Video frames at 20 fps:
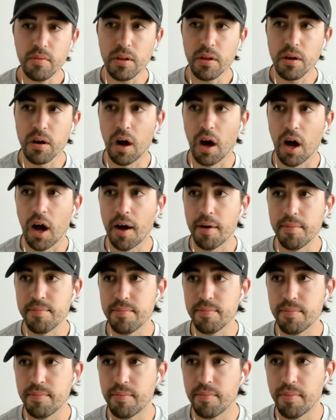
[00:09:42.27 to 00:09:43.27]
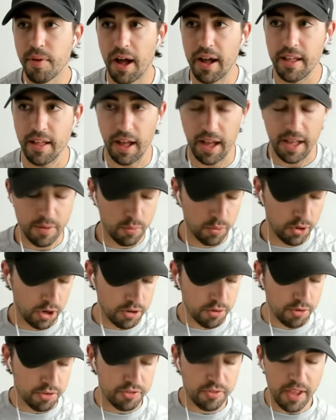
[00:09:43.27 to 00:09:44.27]
I would
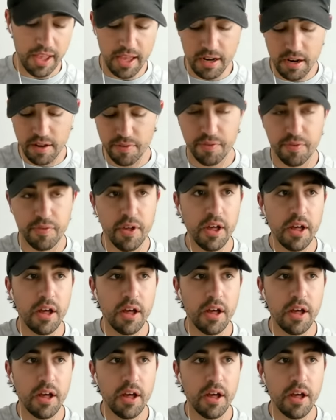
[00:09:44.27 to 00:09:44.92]
understand if